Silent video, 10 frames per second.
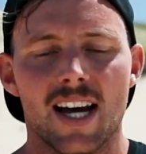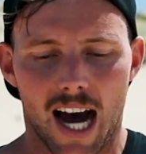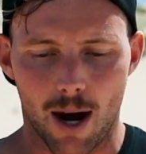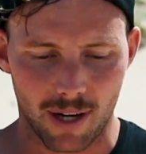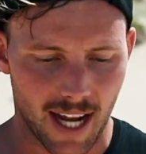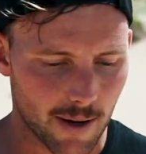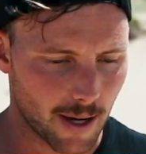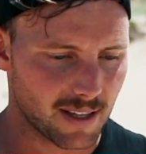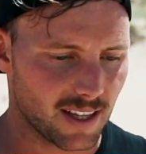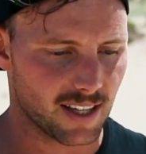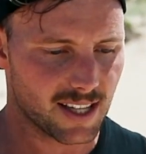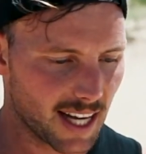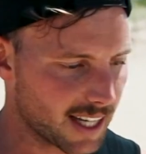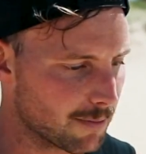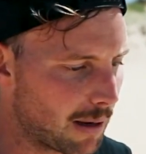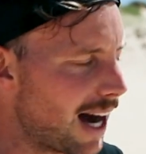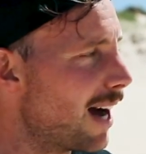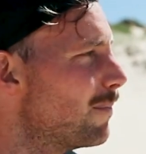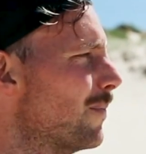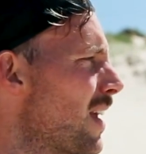We're now up to the second
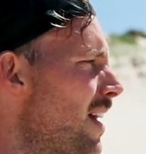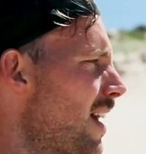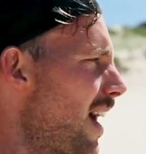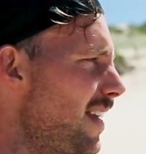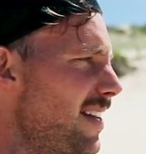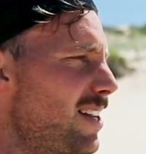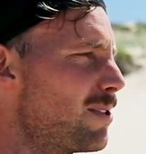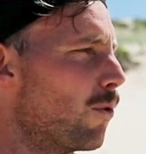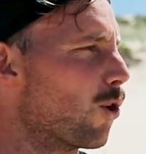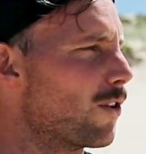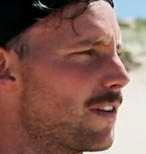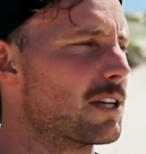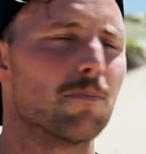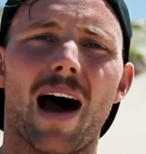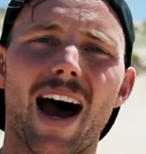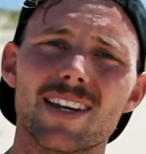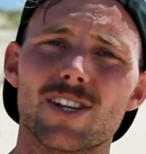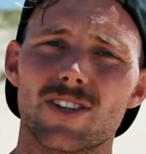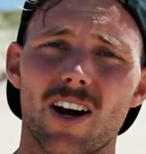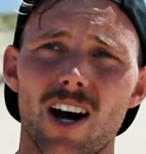part, and this is more of a Tabata
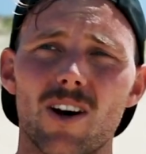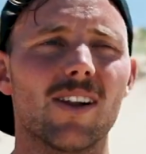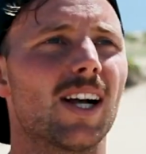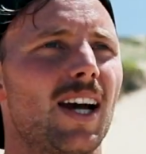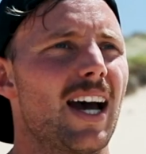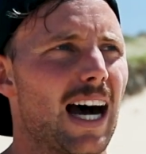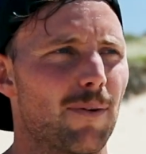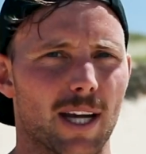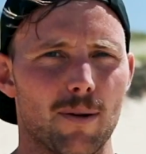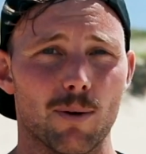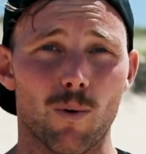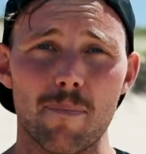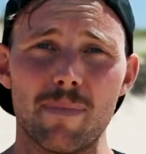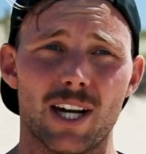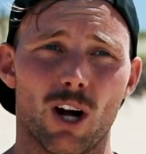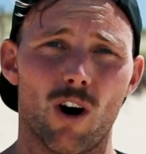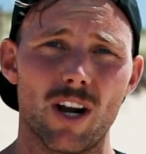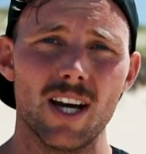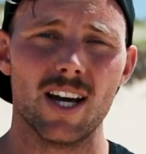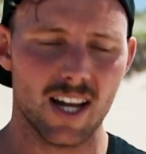style. We're gonna be 1 minute
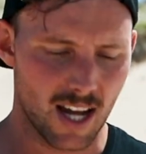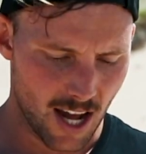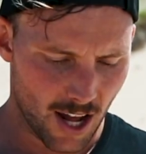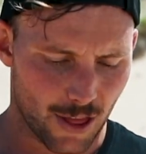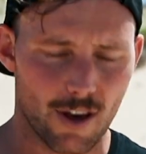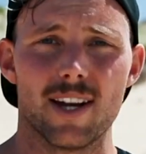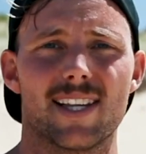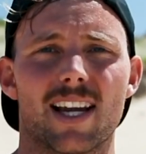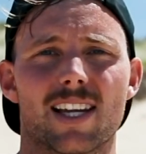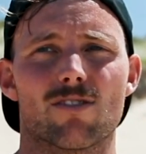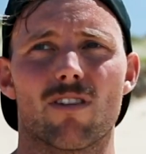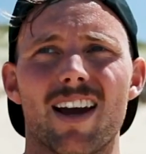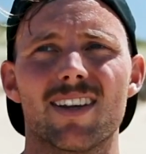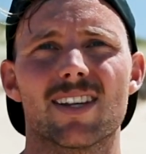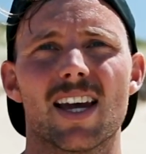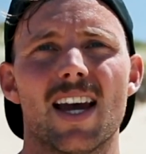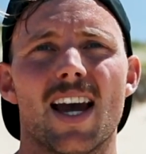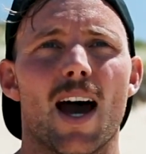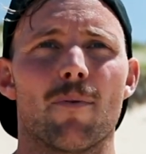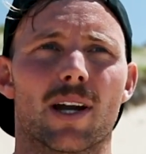on, 30 seconds rest,
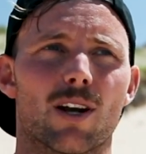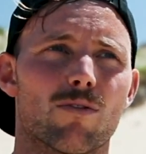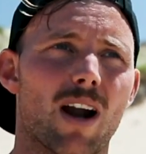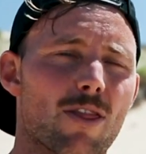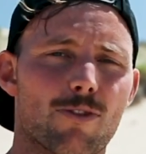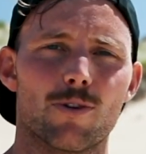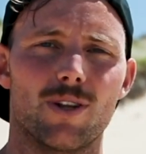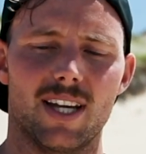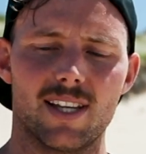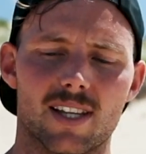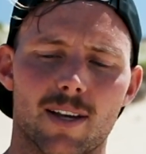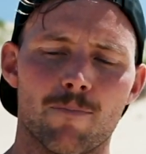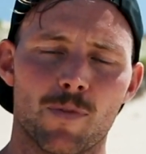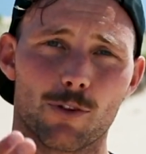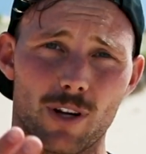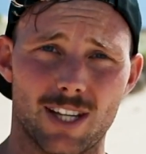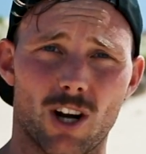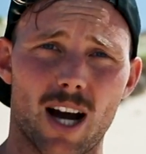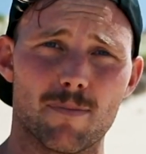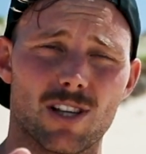and we're gonna run through this 3
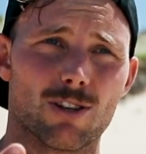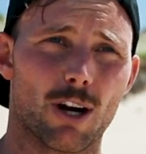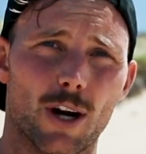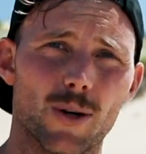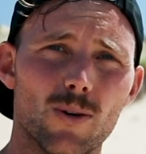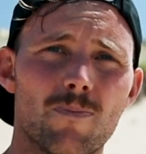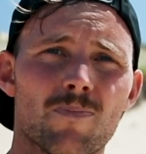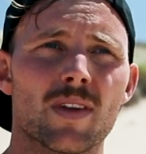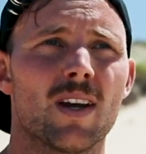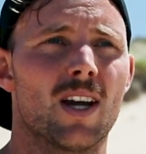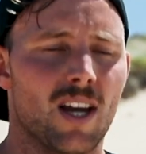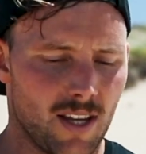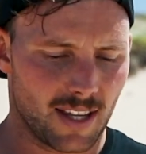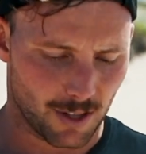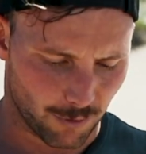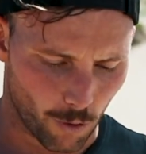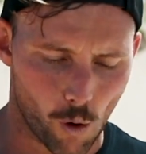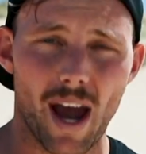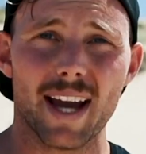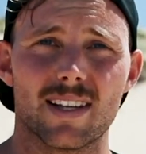times in total. There's
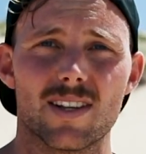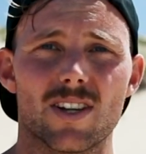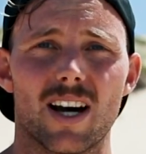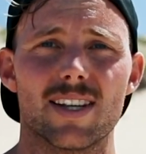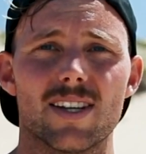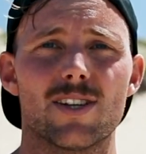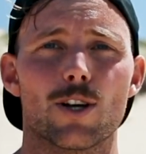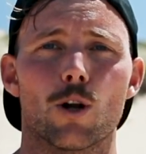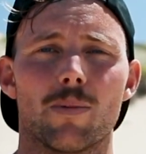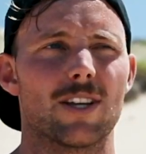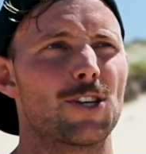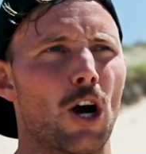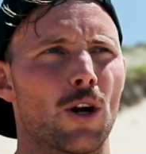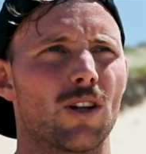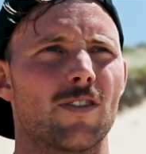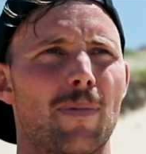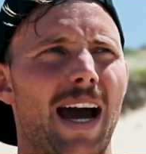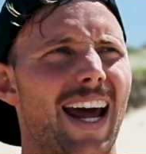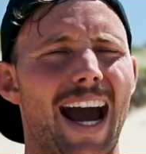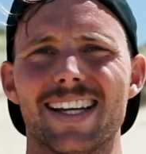4 exercises, so it'll be a total of
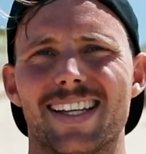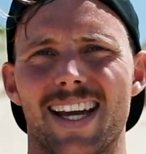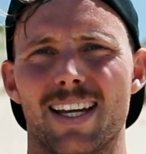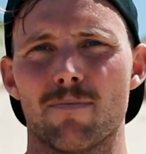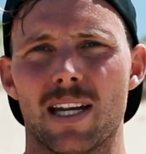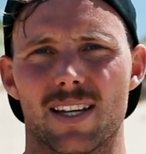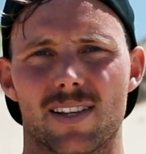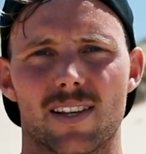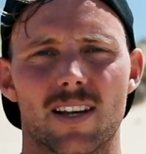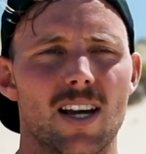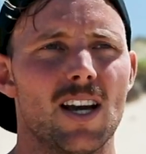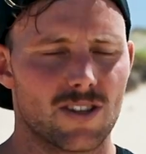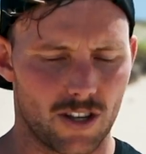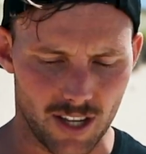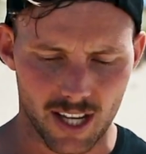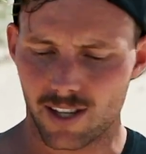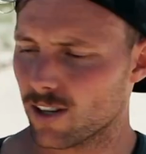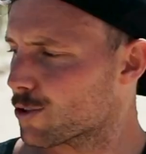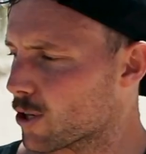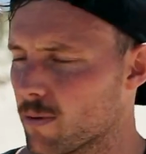about 18 minutes. So this,
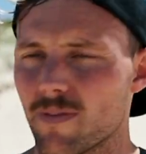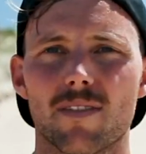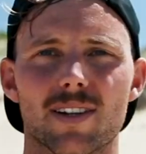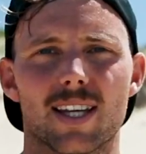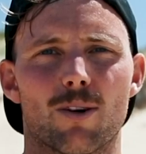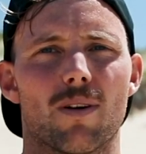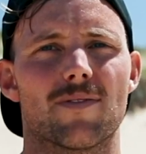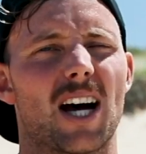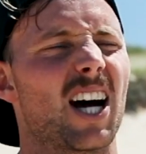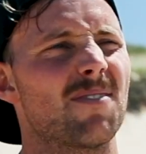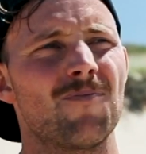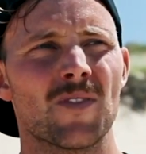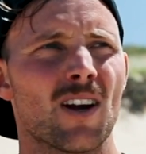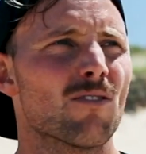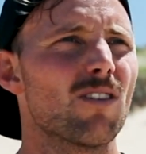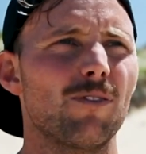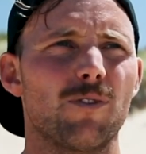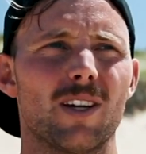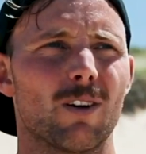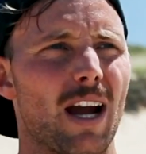on top of everything that we've done,
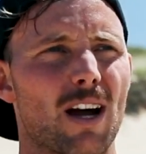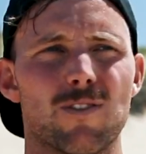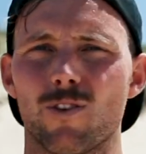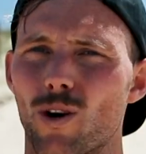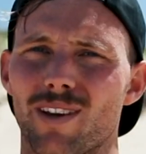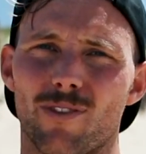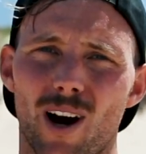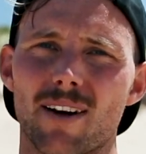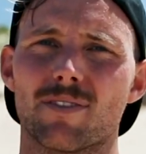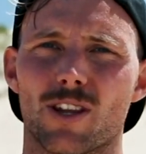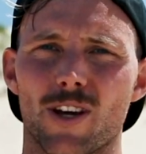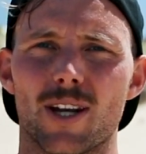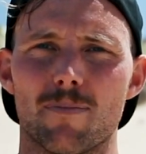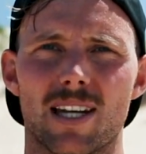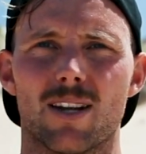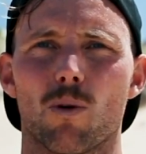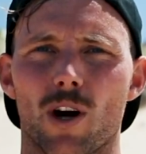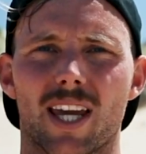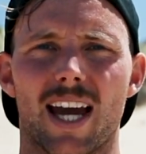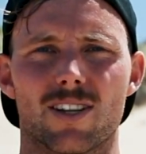roughly around 45 to 30 minute
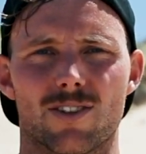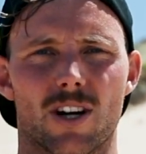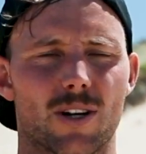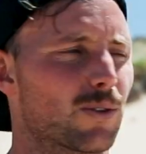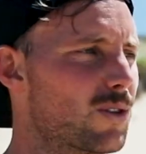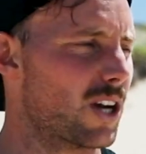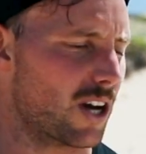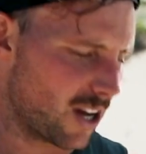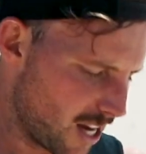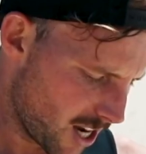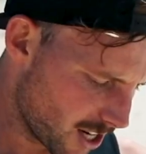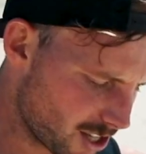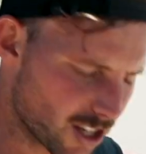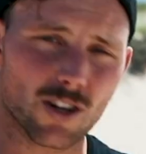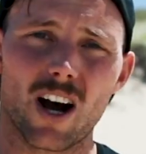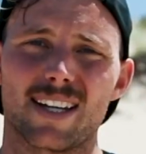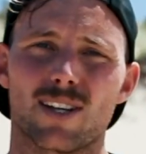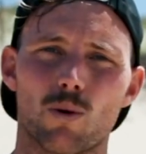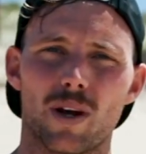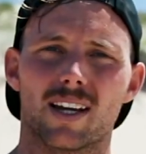workout in total. So just a nice,
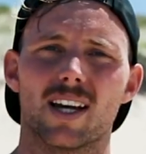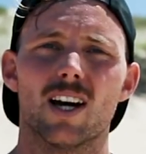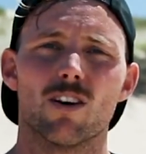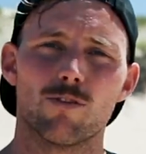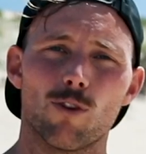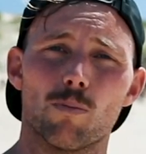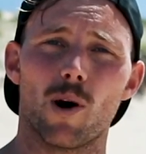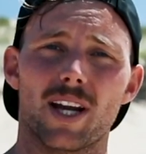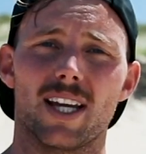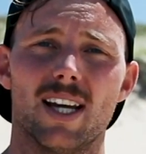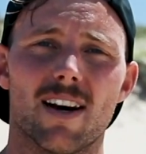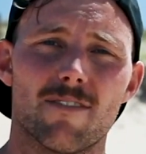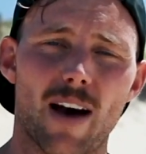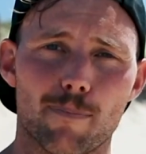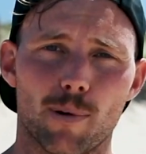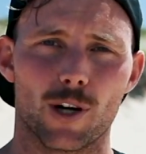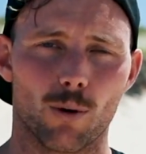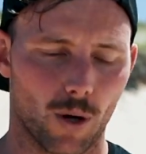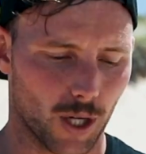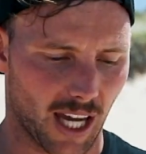quick, full body fat burner
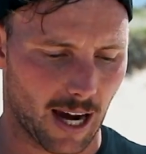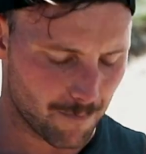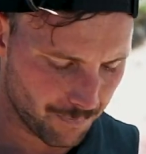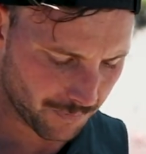workout.